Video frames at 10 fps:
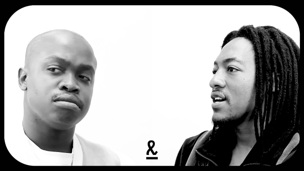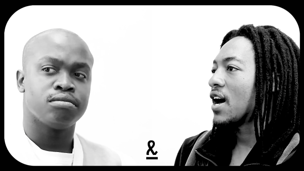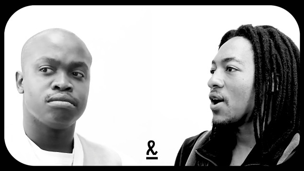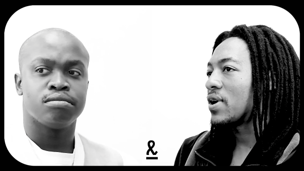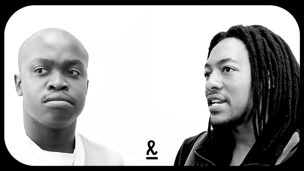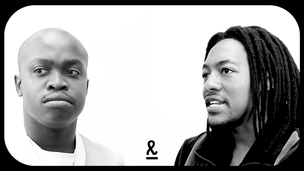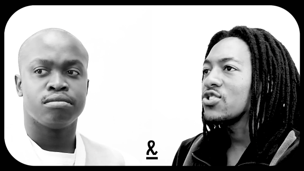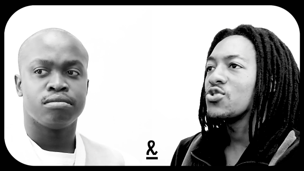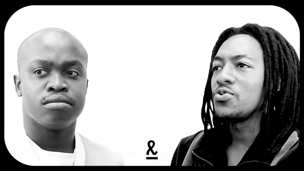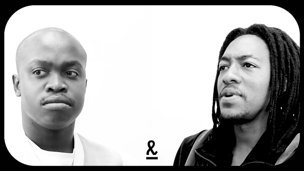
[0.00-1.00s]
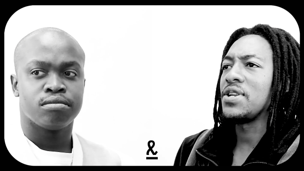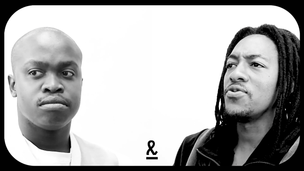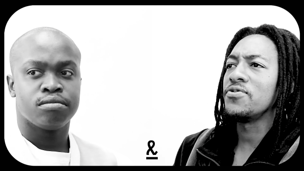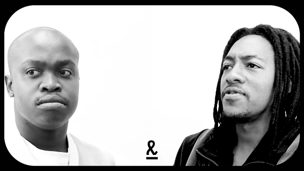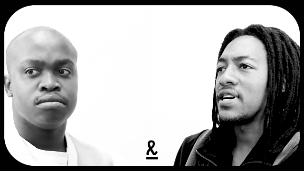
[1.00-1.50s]
Speaker 1: how I need to
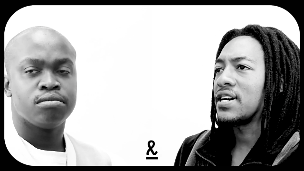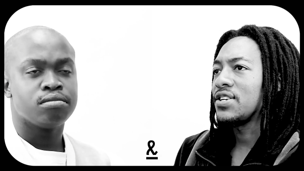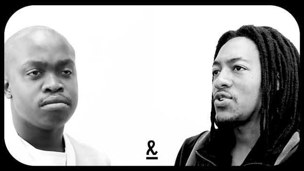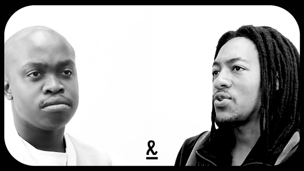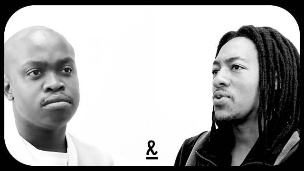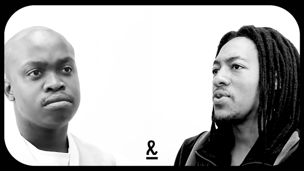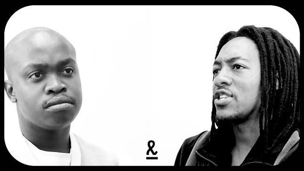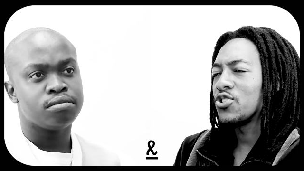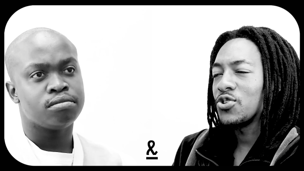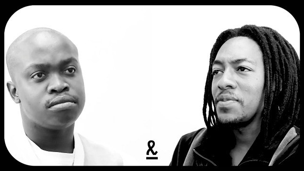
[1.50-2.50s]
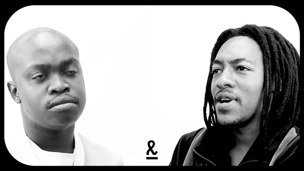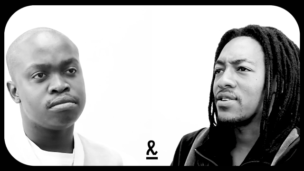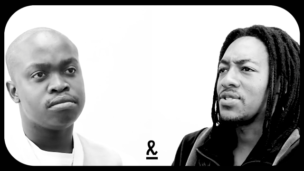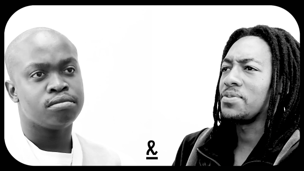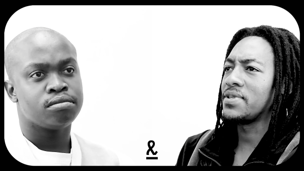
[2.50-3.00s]
maneuver. You know, it showed me
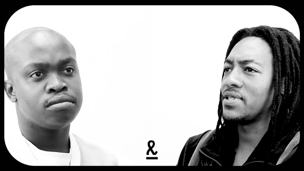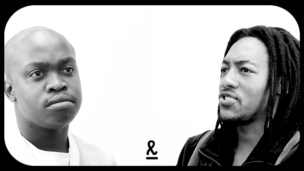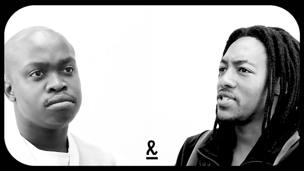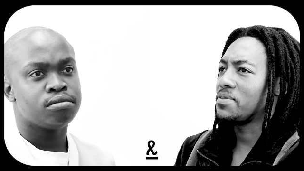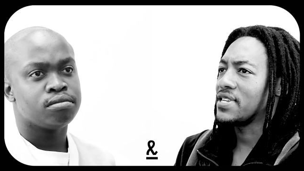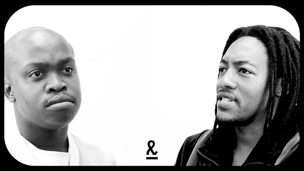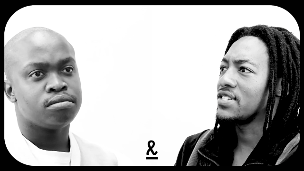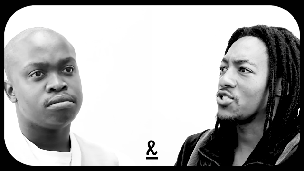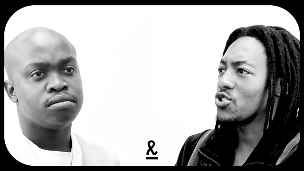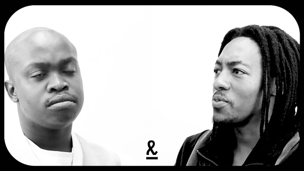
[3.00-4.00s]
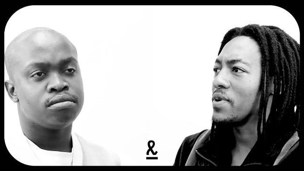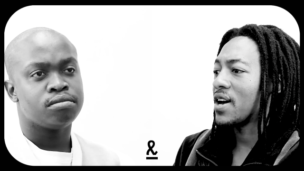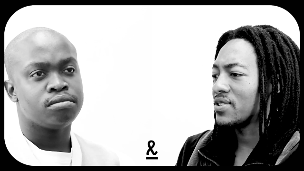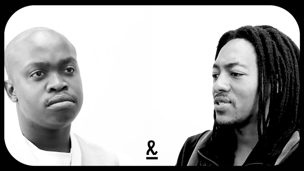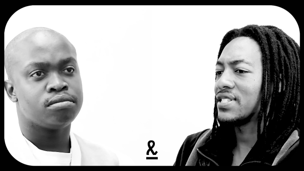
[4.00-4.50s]
how to build treatments. It showed me
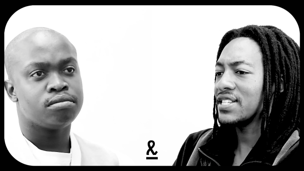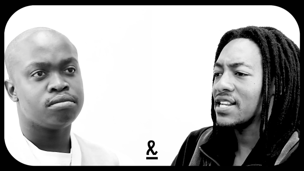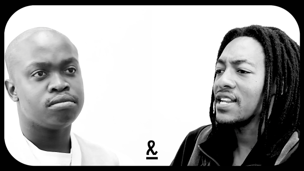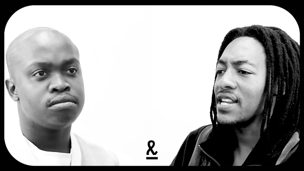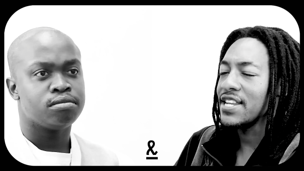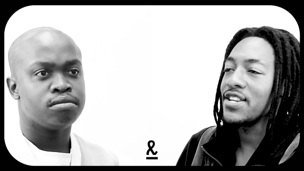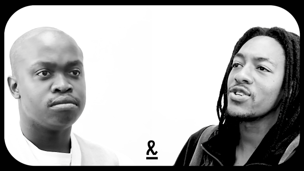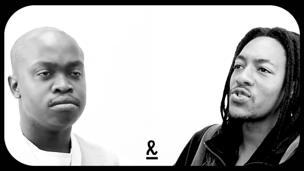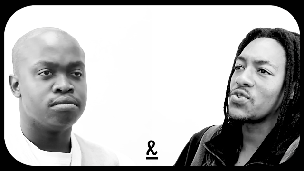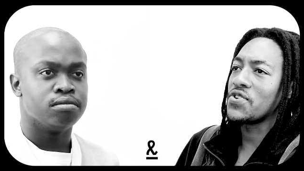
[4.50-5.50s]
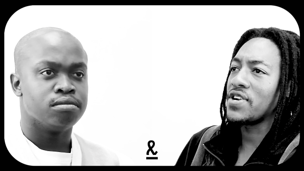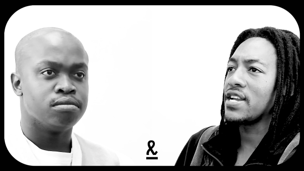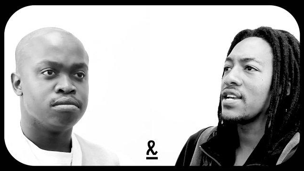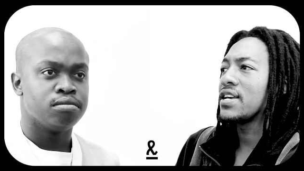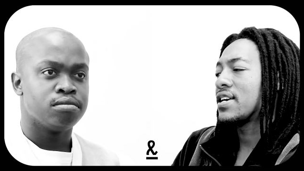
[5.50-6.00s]
how to tell a linear
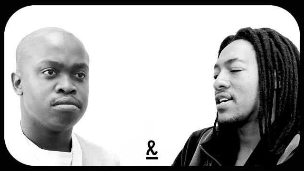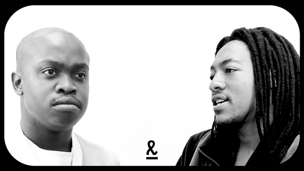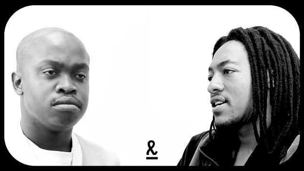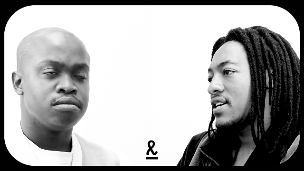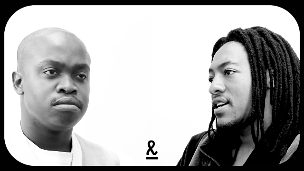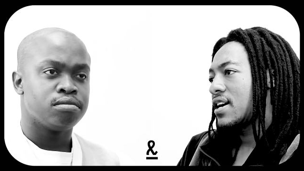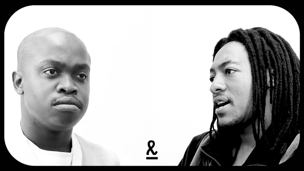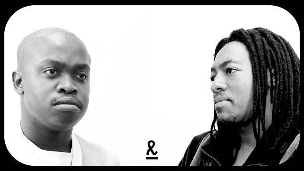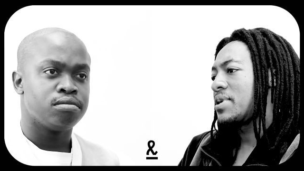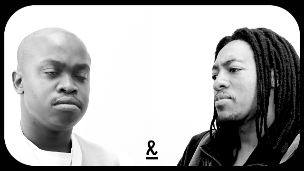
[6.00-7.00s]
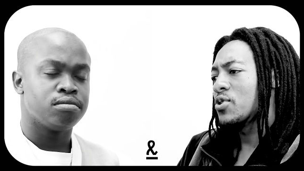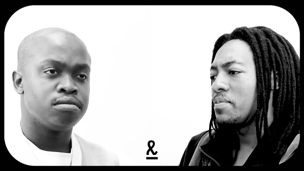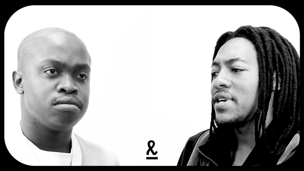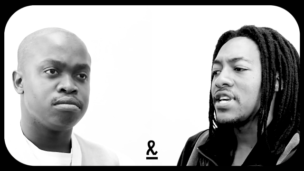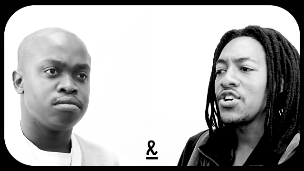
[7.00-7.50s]
story. Um, it put
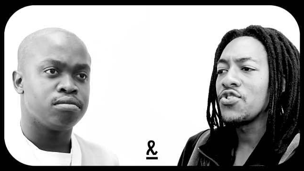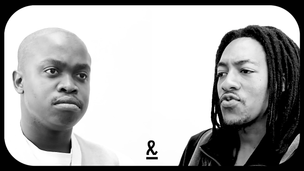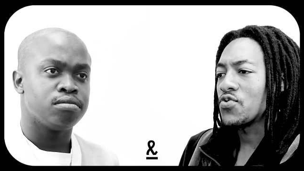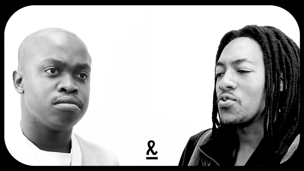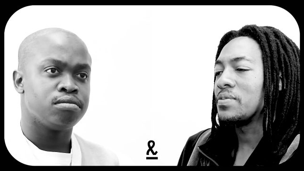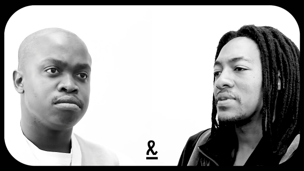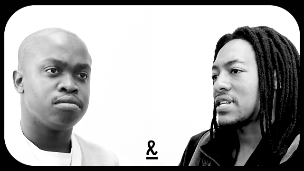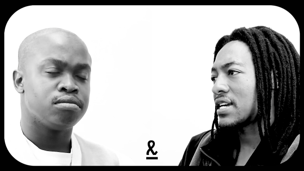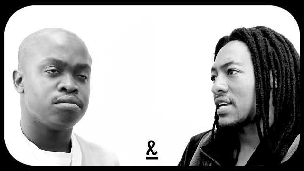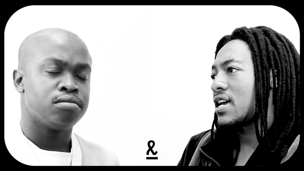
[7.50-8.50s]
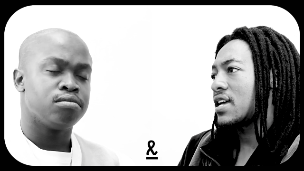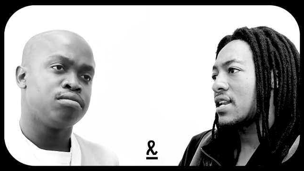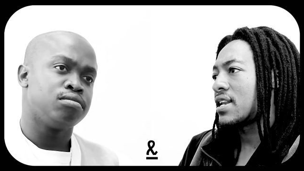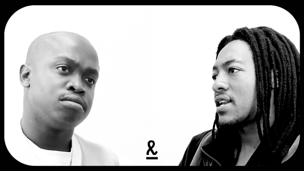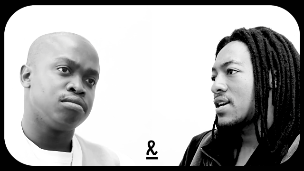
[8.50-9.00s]
me in rooms
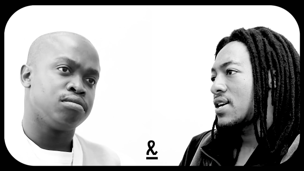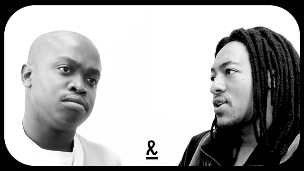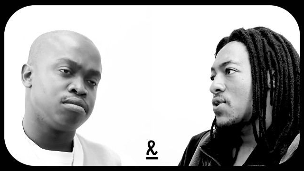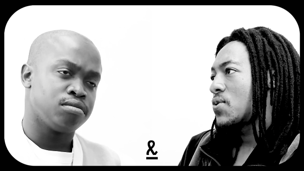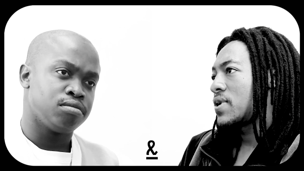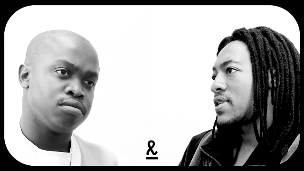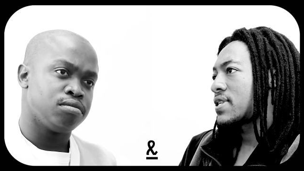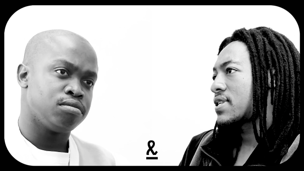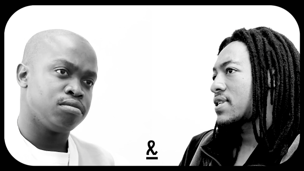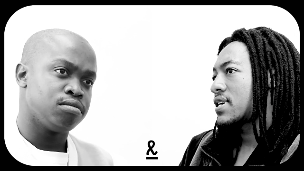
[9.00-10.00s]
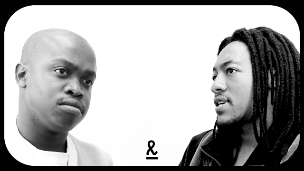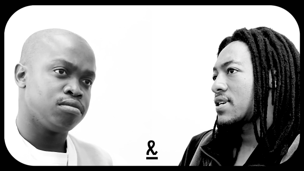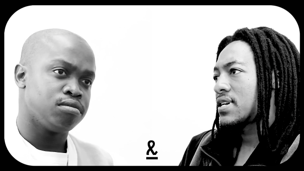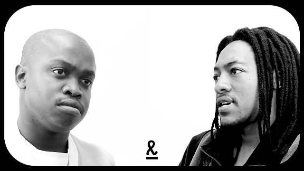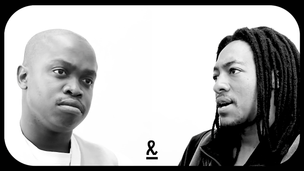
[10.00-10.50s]
again with
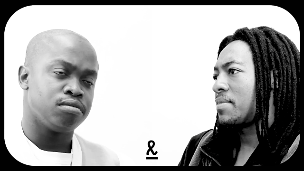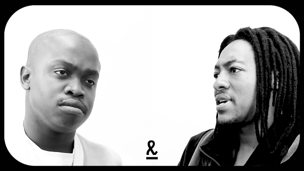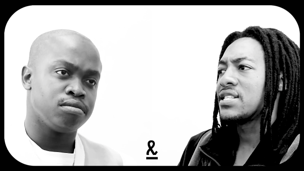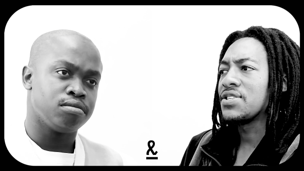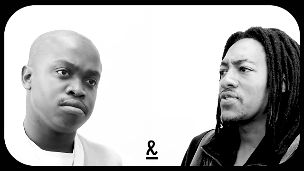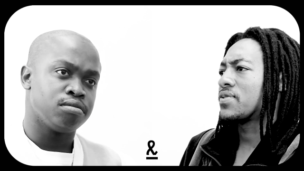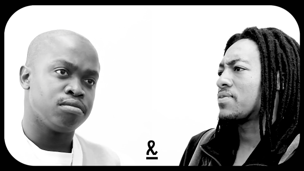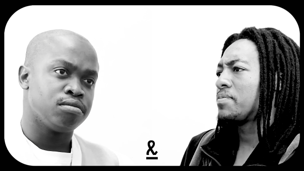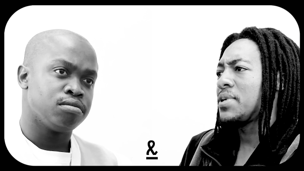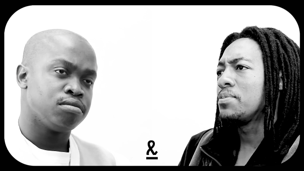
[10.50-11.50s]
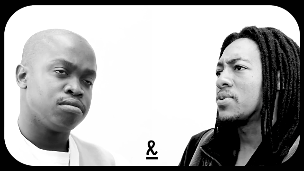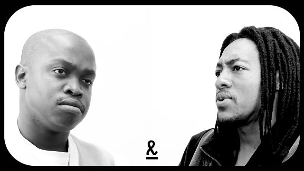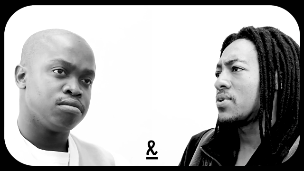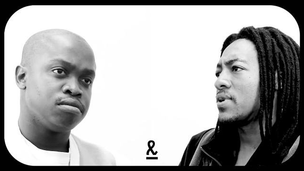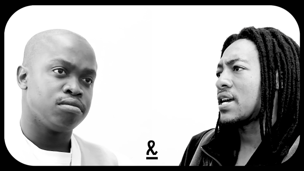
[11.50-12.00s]
amazing
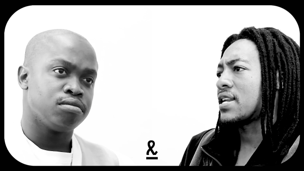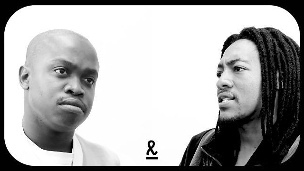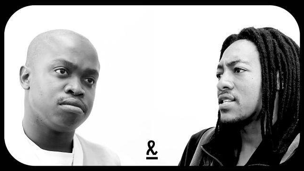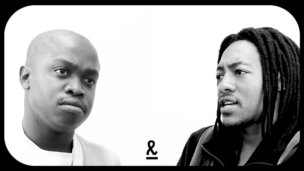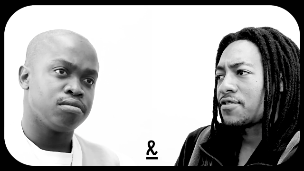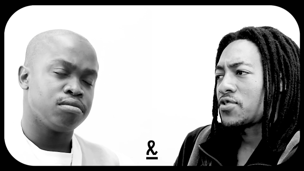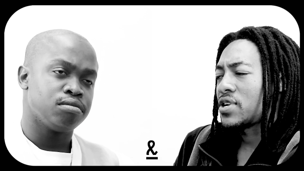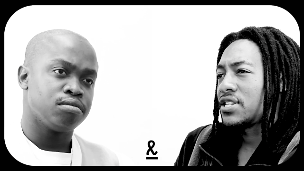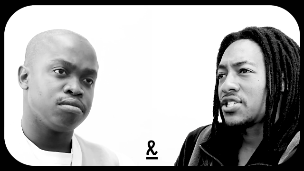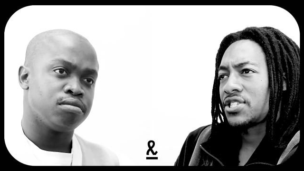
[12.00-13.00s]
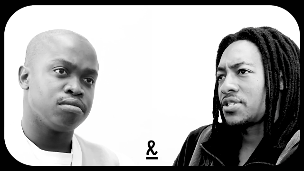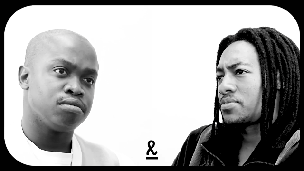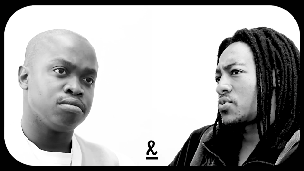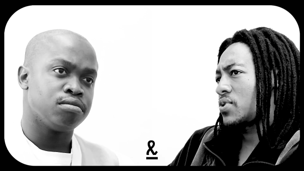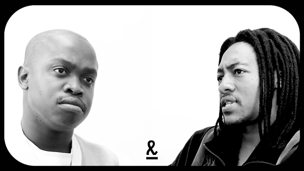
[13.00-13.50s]
people, and I still have
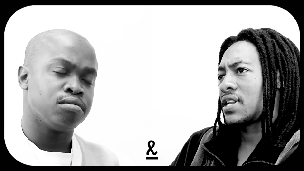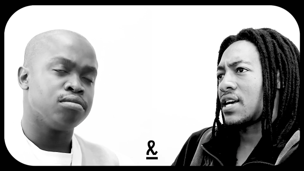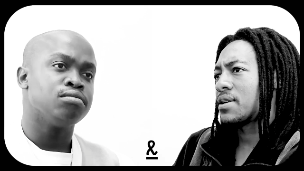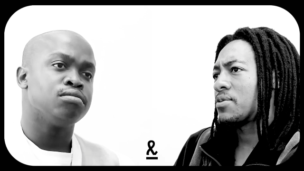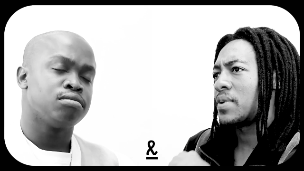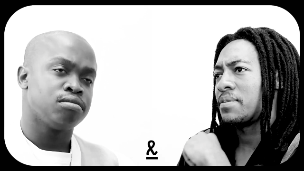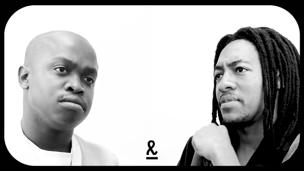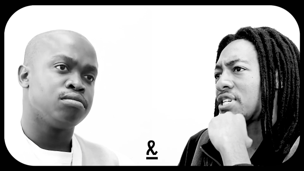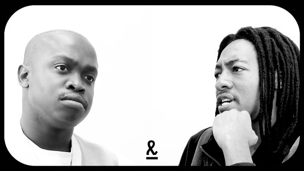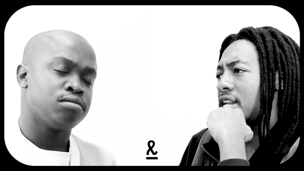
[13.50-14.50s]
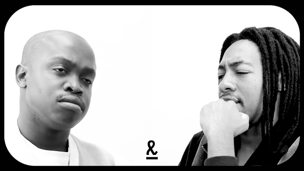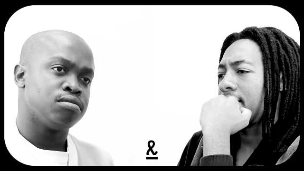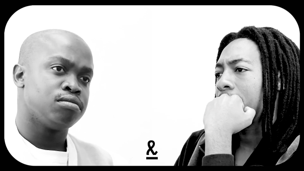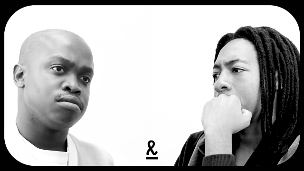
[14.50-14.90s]
relationships with like Umam Shaley.